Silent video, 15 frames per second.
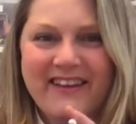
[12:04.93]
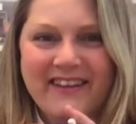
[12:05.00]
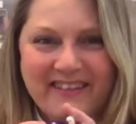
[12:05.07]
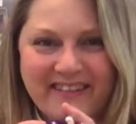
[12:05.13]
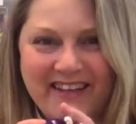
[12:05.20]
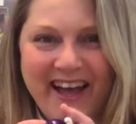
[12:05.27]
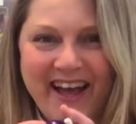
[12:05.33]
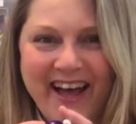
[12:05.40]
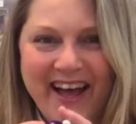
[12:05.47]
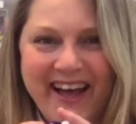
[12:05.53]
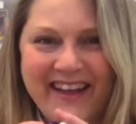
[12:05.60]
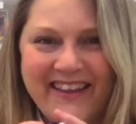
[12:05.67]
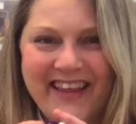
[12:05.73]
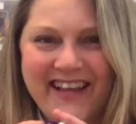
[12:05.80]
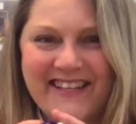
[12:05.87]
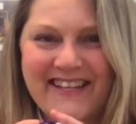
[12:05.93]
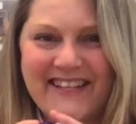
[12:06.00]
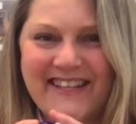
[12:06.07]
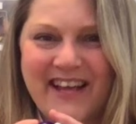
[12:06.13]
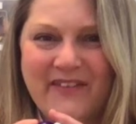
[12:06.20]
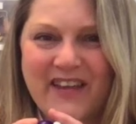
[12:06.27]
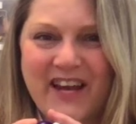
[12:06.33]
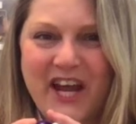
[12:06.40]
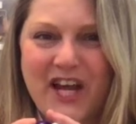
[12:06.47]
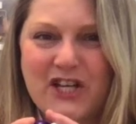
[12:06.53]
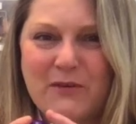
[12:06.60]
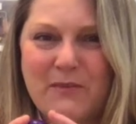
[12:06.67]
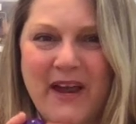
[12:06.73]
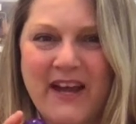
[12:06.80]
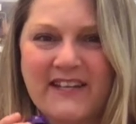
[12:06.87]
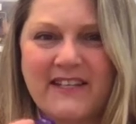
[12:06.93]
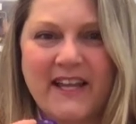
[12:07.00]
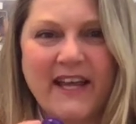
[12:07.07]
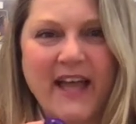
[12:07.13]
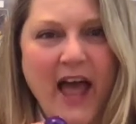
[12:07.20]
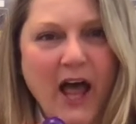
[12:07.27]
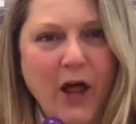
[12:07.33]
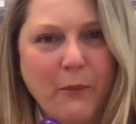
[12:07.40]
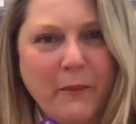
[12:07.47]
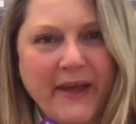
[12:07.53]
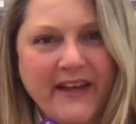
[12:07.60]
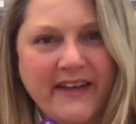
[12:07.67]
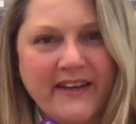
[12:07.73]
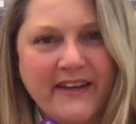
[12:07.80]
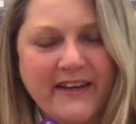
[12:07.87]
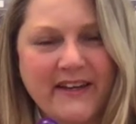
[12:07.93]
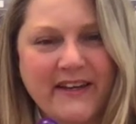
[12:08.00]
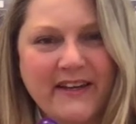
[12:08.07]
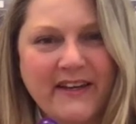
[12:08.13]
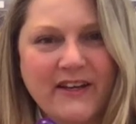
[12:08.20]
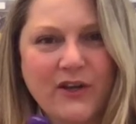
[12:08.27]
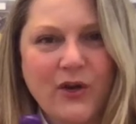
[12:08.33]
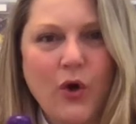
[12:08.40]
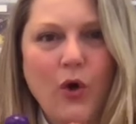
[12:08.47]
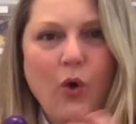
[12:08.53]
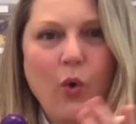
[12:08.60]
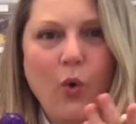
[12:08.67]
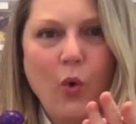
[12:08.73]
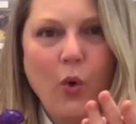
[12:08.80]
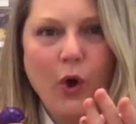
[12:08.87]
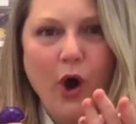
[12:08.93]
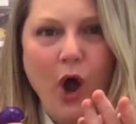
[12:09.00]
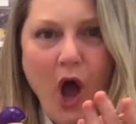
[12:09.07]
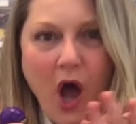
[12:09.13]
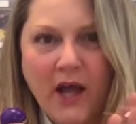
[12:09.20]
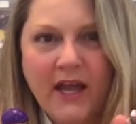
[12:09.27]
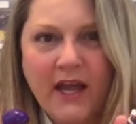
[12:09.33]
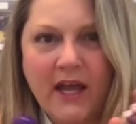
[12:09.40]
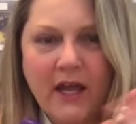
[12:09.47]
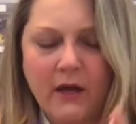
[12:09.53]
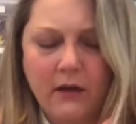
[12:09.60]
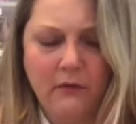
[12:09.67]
Yeah, that's the sound that H makes, like helmet or hockey.